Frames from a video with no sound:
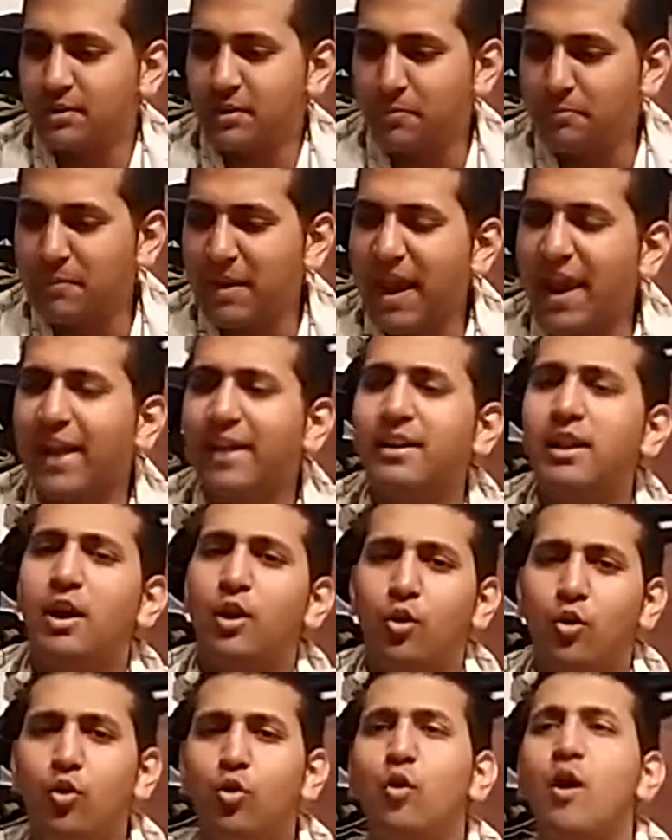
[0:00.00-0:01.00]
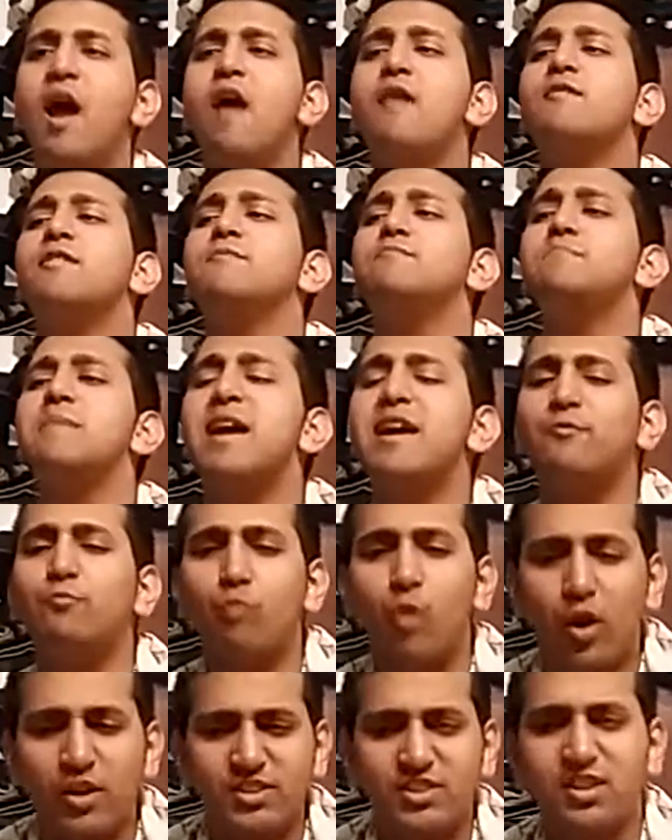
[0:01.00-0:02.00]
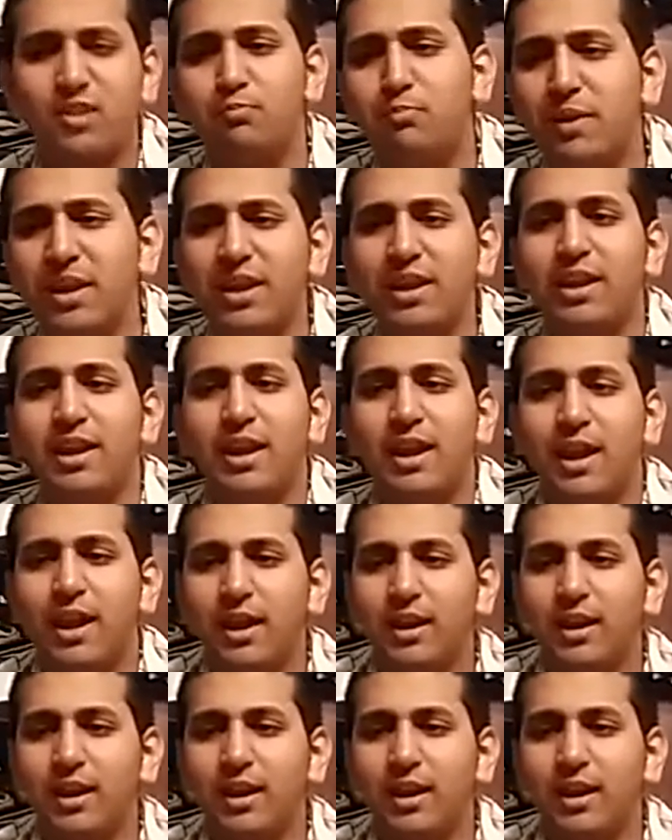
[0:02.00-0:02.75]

The man who every man wants to be